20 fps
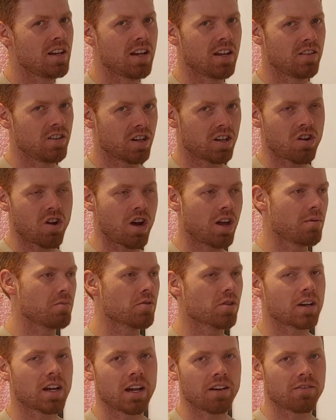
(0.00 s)
and the economy
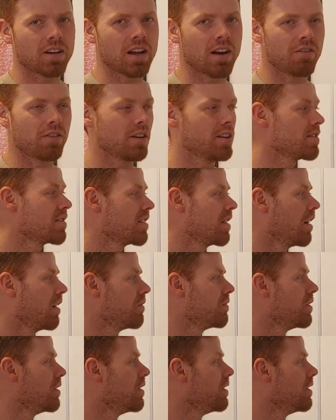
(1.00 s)
will kind of govern itself.